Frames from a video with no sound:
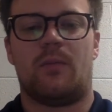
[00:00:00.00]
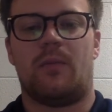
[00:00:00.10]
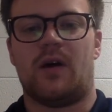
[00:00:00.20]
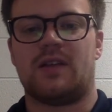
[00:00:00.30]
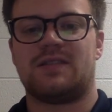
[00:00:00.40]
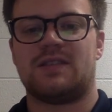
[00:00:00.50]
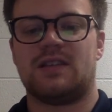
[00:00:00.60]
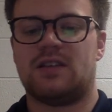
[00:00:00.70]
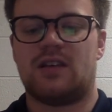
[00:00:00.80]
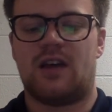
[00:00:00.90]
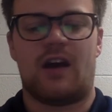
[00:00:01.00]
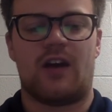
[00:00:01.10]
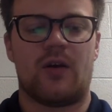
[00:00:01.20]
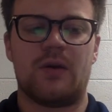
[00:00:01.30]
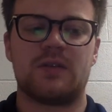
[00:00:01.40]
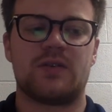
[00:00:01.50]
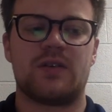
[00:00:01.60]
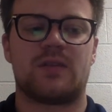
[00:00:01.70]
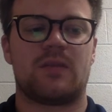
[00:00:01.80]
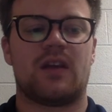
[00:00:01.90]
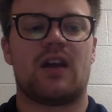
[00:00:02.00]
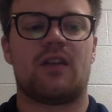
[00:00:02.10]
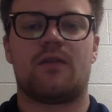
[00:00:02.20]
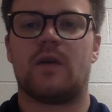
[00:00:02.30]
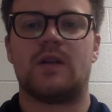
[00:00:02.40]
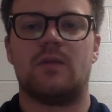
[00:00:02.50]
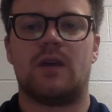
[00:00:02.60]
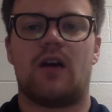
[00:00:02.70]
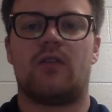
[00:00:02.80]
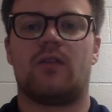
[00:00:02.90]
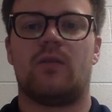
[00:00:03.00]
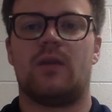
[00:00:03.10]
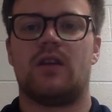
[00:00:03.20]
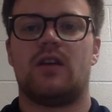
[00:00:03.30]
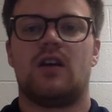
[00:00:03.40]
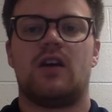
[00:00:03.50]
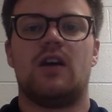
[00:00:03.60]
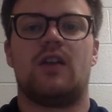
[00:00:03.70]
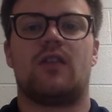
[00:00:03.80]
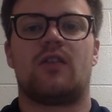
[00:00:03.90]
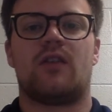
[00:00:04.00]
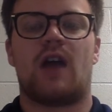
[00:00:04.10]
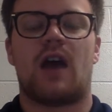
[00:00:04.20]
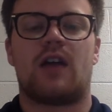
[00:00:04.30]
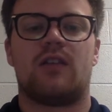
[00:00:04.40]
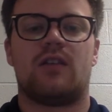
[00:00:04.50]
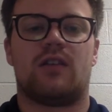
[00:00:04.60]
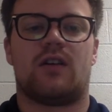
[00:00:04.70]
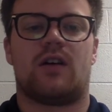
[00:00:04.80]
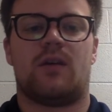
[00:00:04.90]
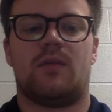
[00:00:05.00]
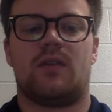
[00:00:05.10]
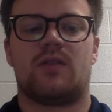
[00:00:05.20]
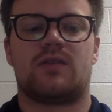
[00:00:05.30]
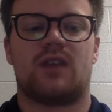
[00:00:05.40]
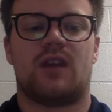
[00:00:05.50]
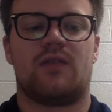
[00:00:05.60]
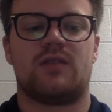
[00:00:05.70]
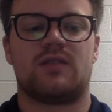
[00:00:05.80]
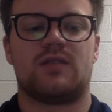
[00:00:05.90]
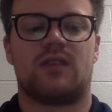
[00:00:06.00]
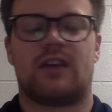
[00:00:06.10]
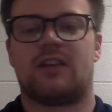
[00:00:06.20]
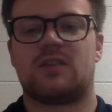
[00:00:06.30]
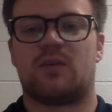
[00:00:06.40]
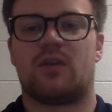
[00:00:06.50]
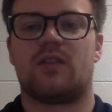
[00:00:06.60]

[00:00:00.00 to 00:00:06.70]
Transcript: but I don't know. It was always something that kind of freaked me out a little bit in undergrad. There was kind of just like as far